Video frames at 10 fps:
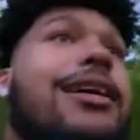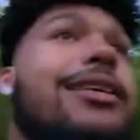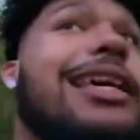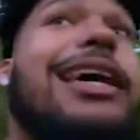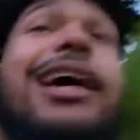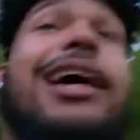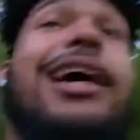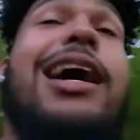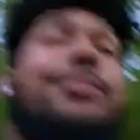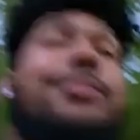Yeah, I'm
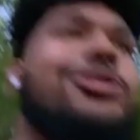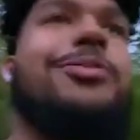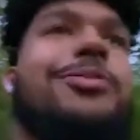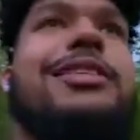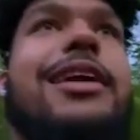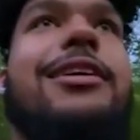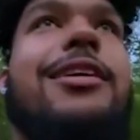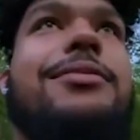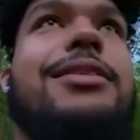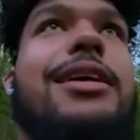super excited. You know what I'm
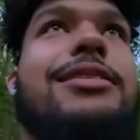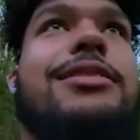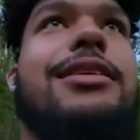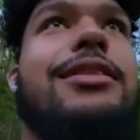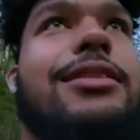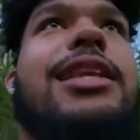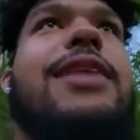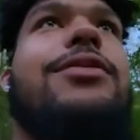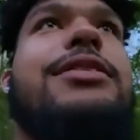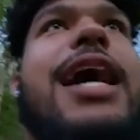saying? Just the
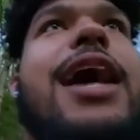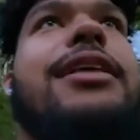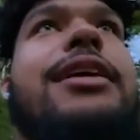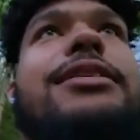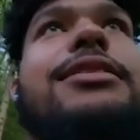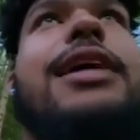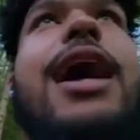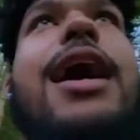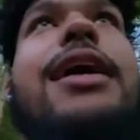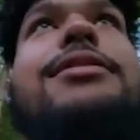level of talent and just
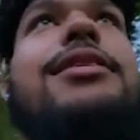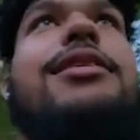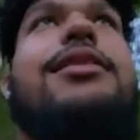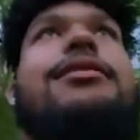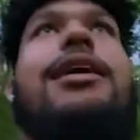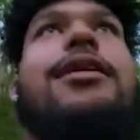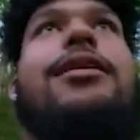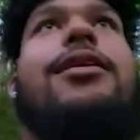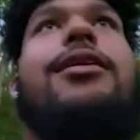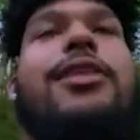guys that
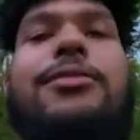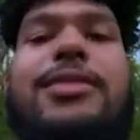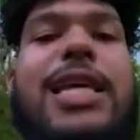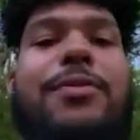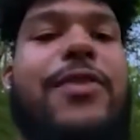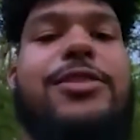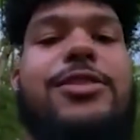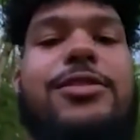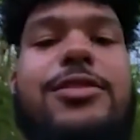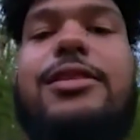are, you know what I'm saying,
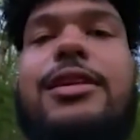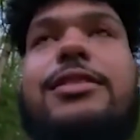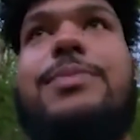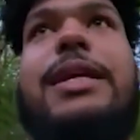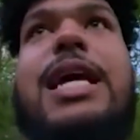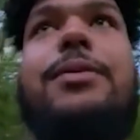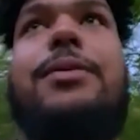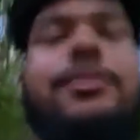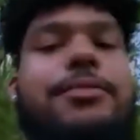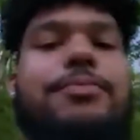professionals, and just being able
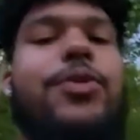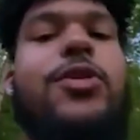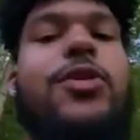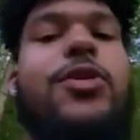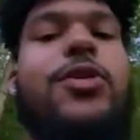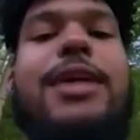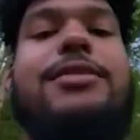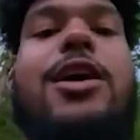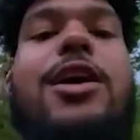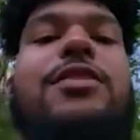to prove
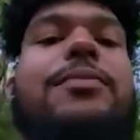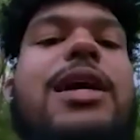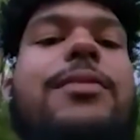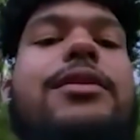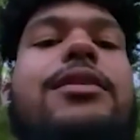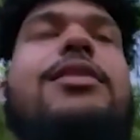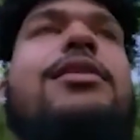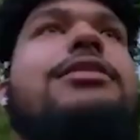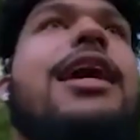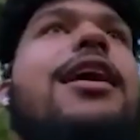myself and to be able to
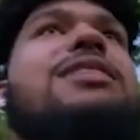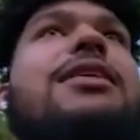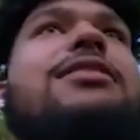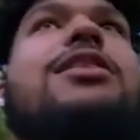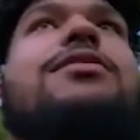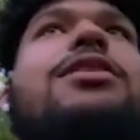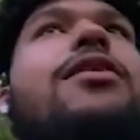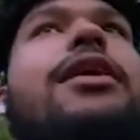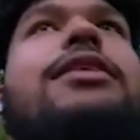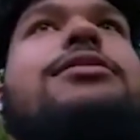challenge myself and go
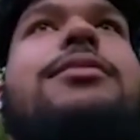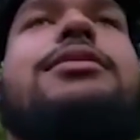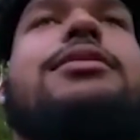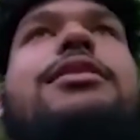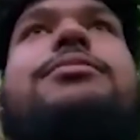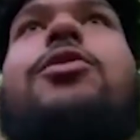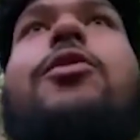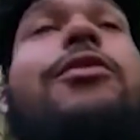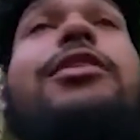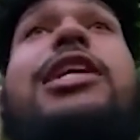against, you know what I'm saying, some
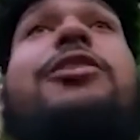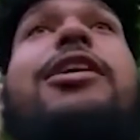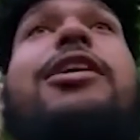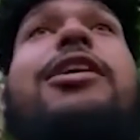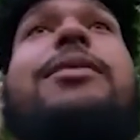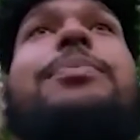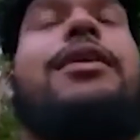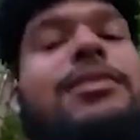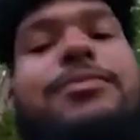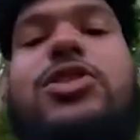really great
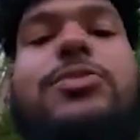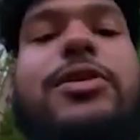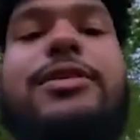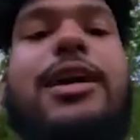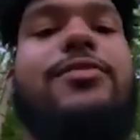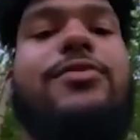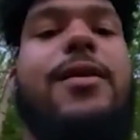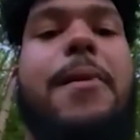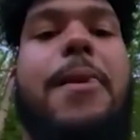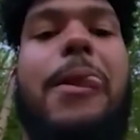players. I'm super excited for
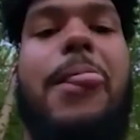it.